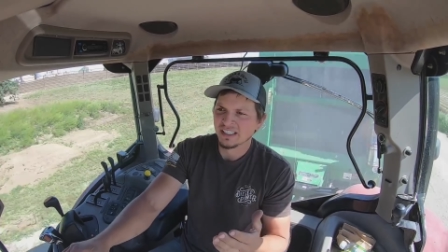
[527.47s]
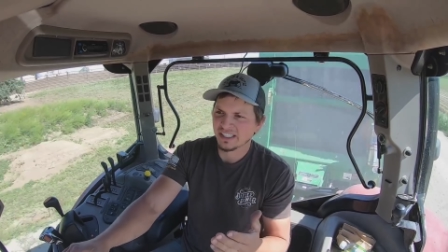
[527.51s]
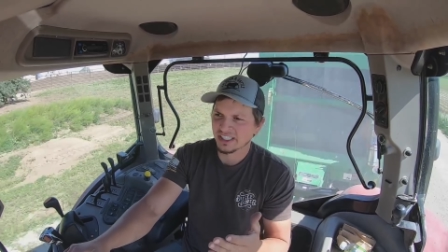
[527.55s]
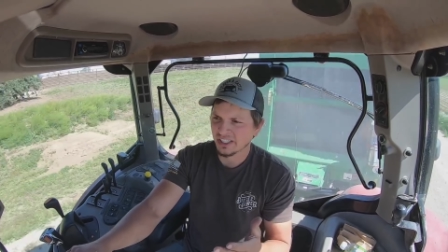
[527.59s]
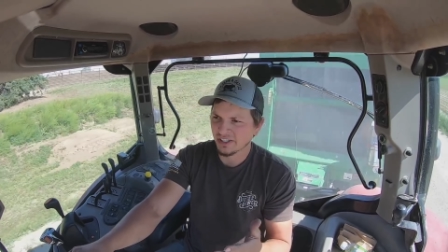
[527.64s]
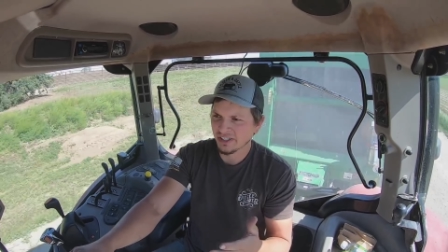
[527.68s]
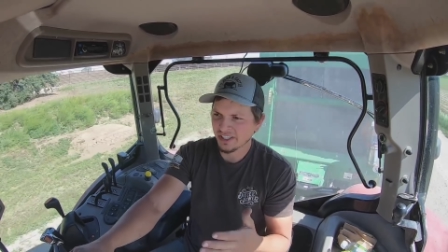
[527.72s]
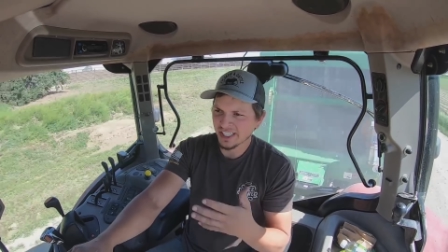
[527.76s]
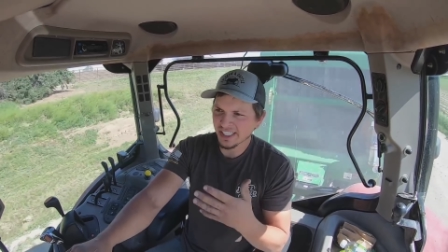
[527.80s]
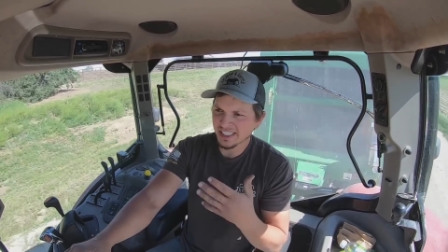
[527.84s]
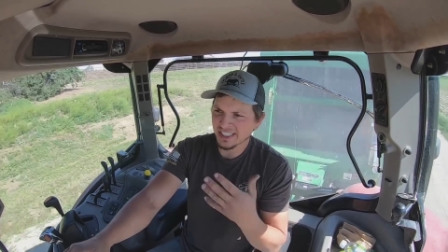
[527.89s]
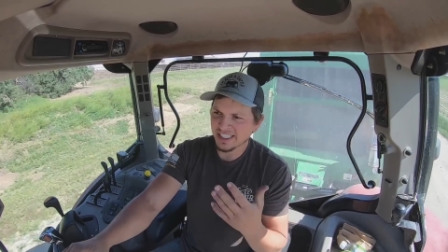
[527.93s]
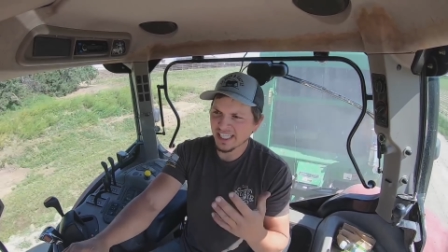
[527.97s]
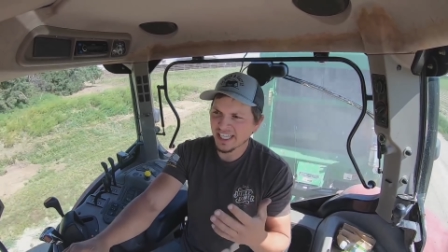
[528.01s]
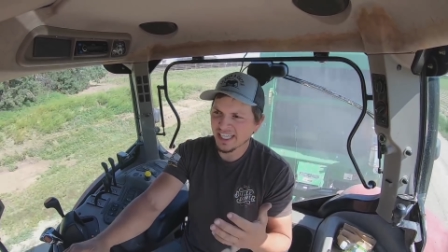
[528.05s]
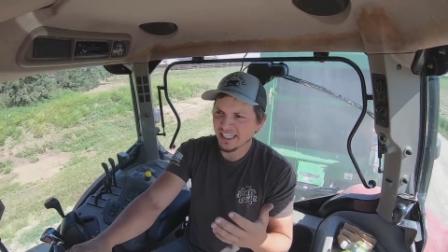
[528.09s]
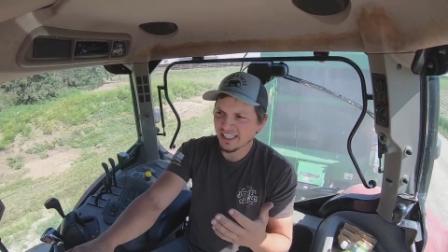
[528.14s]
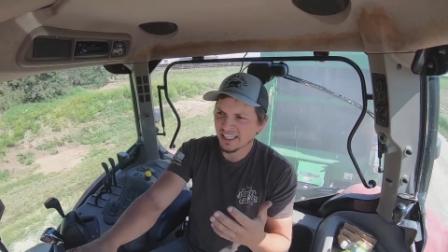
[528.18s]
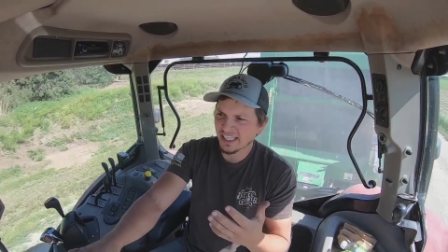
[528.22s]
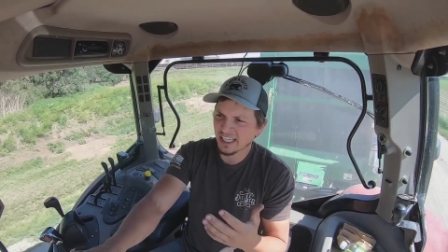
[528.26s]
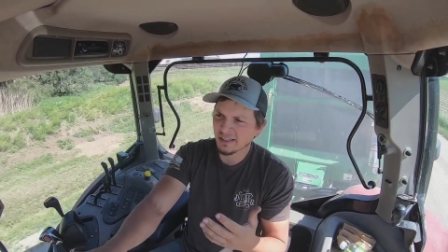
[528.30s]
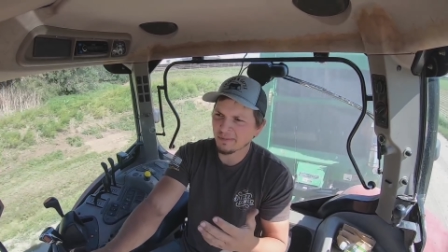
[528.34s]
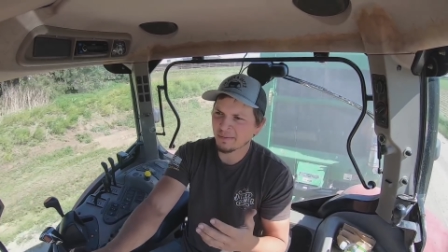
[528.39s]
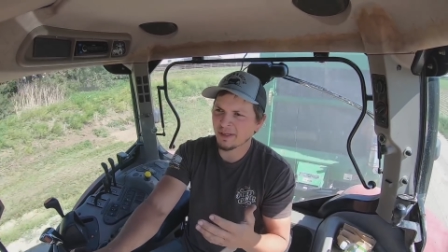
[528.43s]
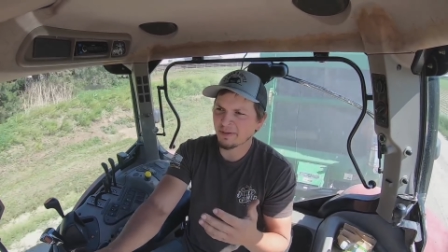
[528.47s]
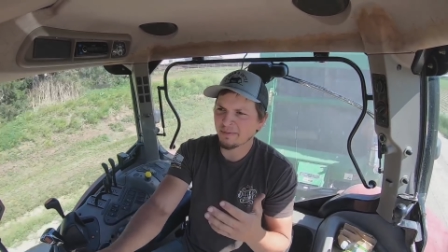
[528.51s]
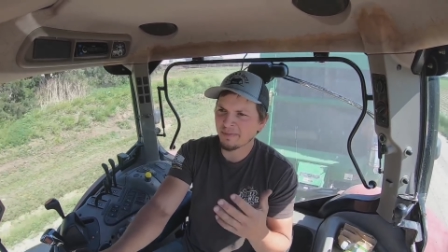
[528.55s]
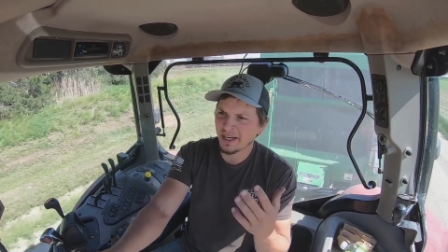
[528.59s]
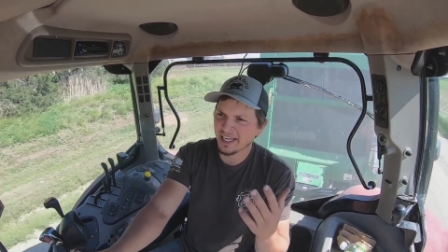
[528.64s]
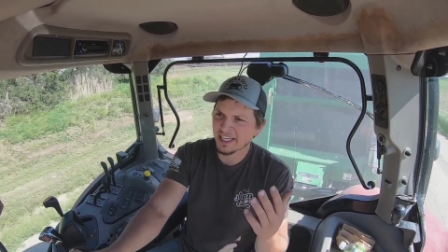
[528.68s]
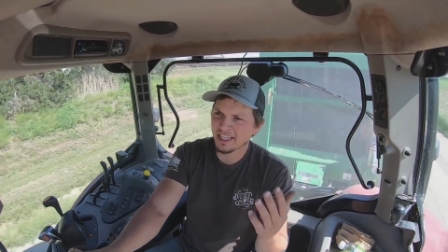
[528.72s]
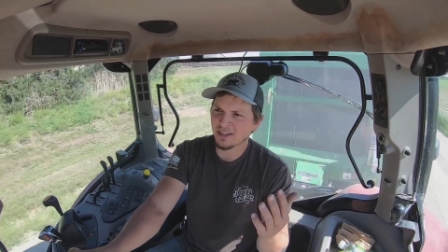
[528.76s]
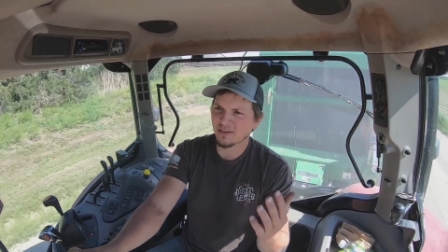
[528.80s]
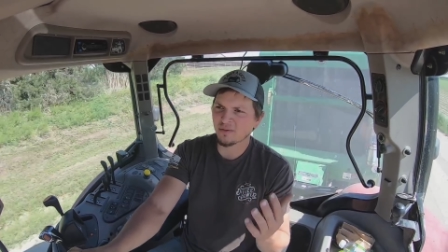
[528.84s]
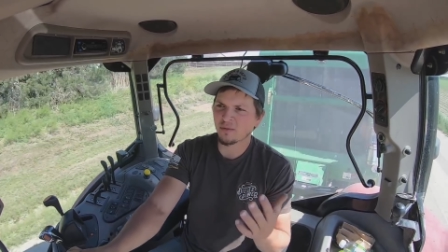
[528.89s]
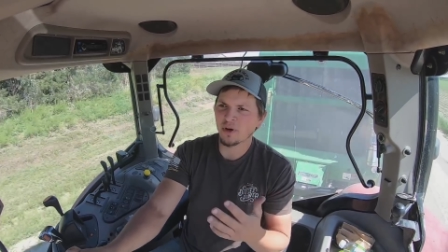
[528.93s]
So this thing could have been
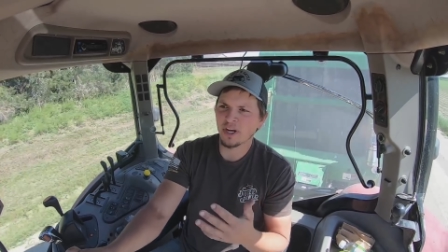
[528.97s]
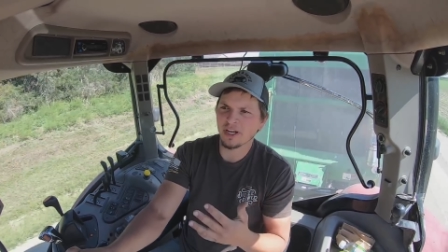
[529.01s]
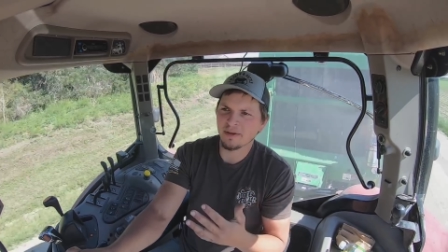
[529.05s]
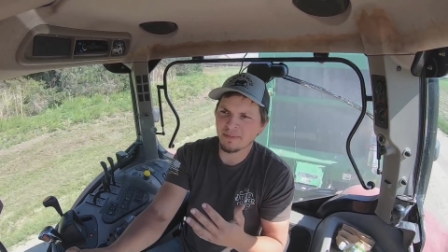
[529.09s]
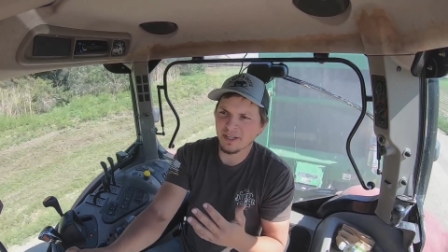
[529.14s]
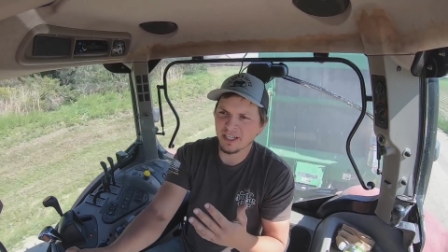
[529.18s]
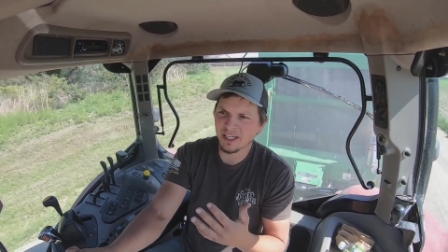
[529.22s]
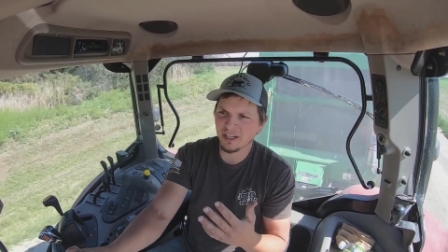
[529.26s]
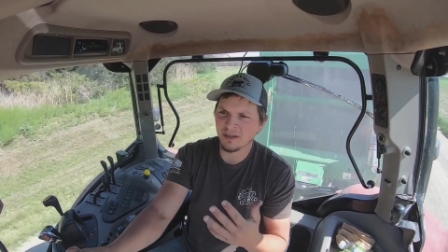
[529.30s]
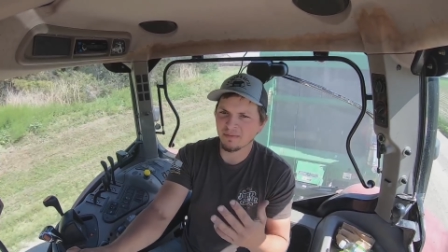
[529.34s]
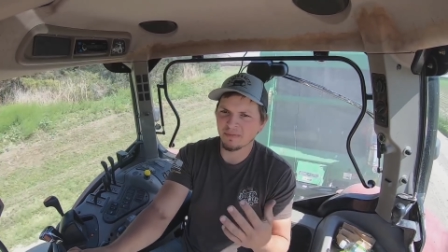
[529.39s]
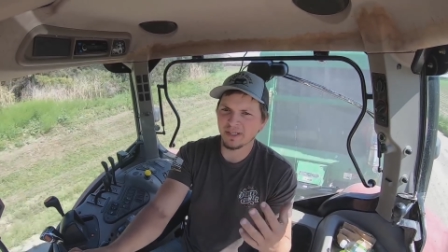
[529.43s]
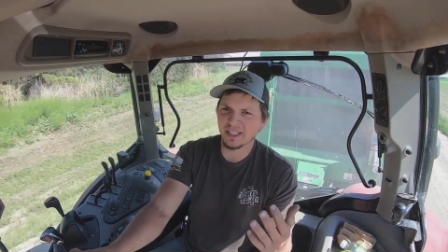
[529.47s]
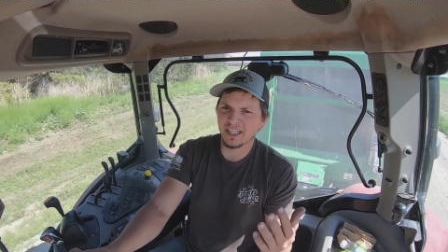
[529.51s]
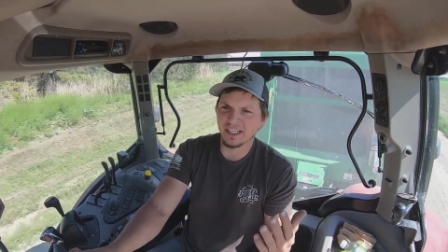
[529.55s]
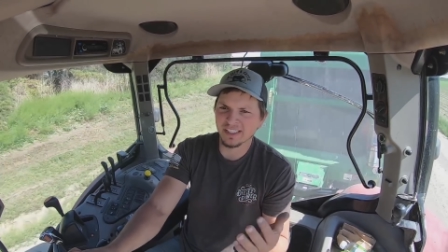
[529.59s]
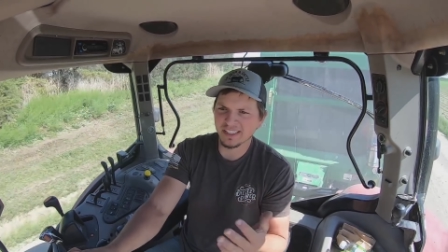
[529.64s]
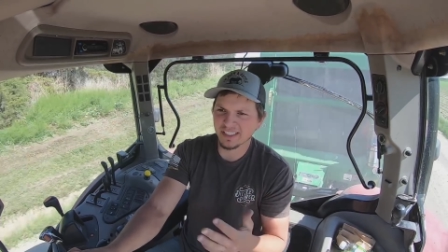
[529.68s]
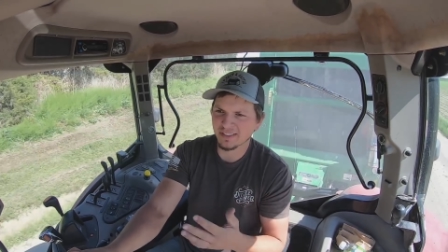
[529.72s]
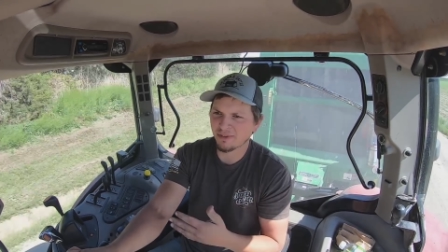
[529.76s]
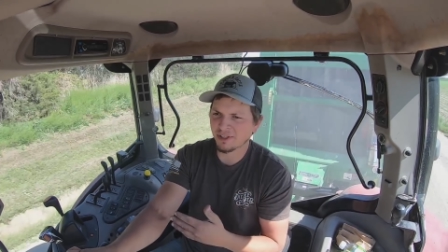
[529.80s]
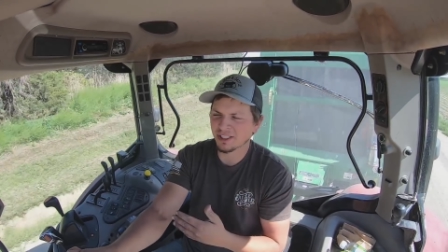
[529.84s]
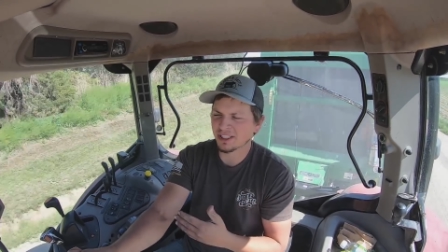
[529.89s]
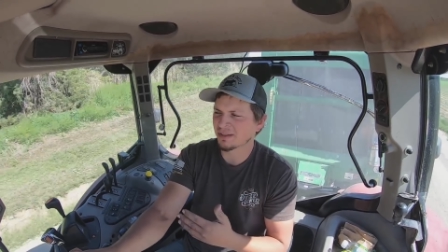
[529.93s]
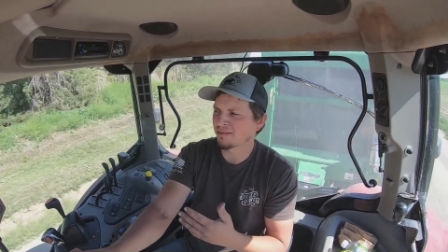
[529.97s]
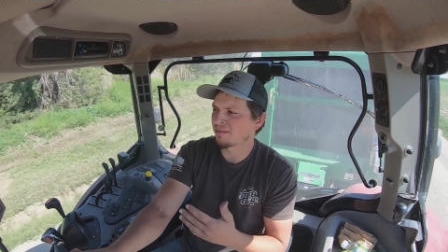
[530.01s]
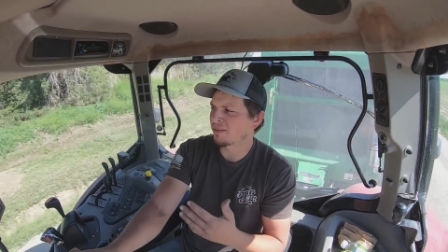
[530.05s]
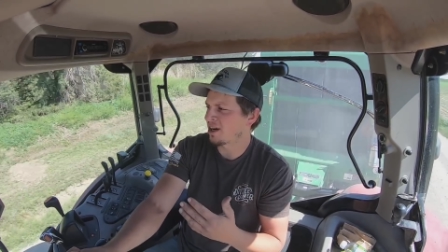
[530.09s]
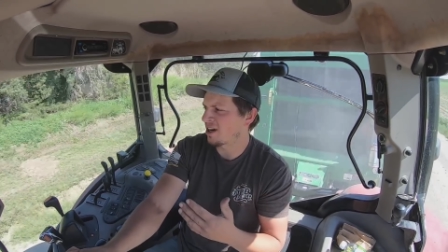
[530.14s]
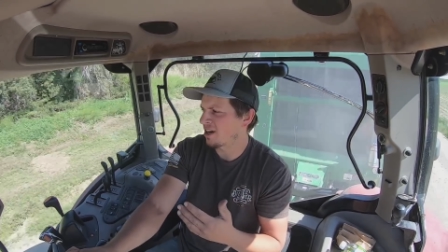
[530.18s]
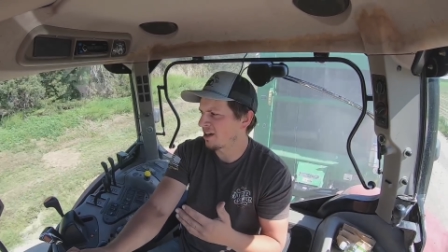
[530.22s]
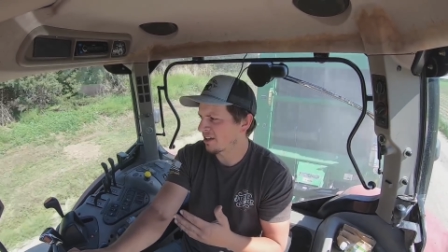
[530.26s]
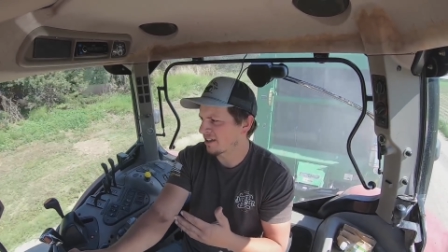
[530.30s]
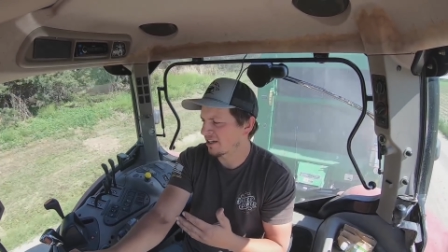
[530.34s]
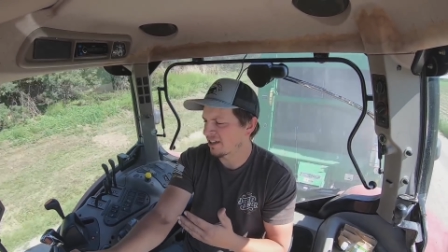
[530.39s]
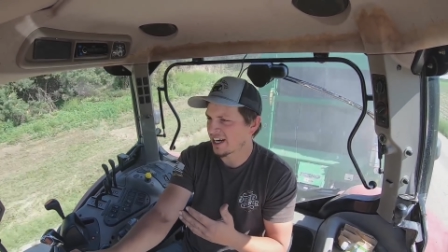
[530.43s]
making way bigger bales than what the
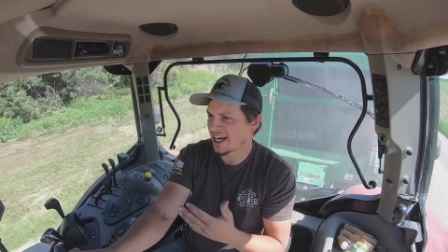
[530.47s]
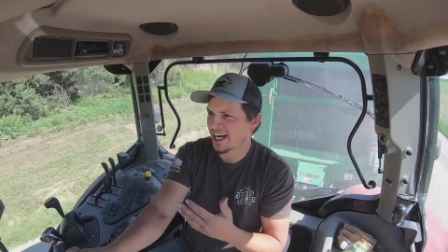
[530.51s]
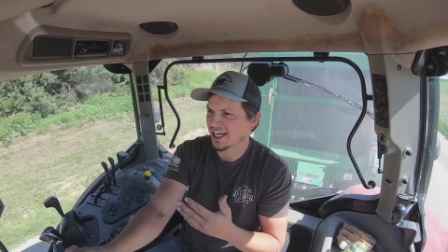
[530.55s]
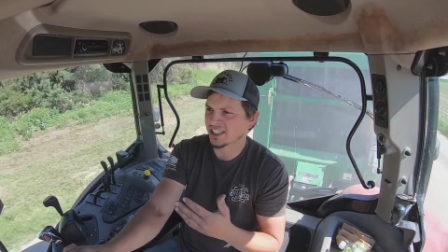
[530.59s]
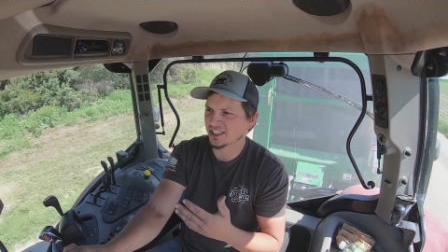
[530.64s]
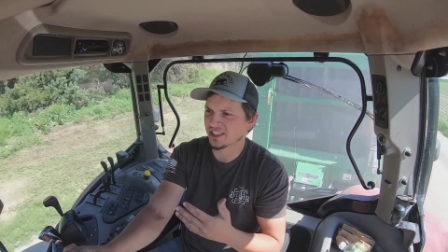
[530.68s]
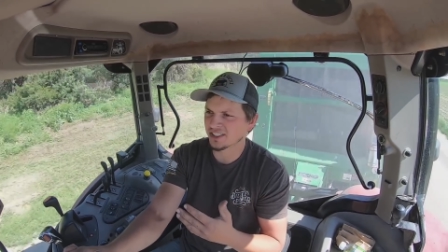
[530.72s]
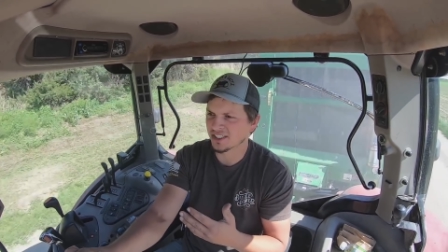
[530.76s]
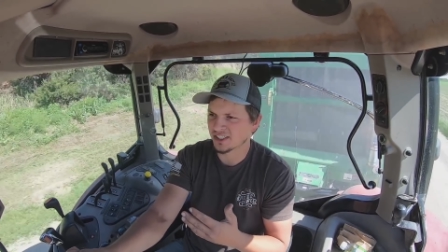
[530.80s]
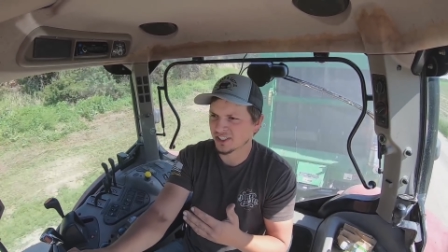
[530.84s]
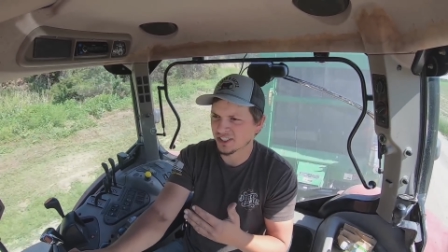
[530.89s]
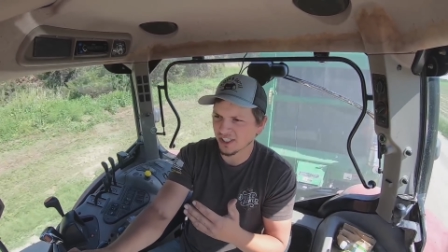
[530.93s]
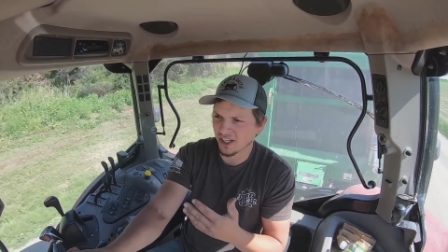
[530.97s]
monitor actually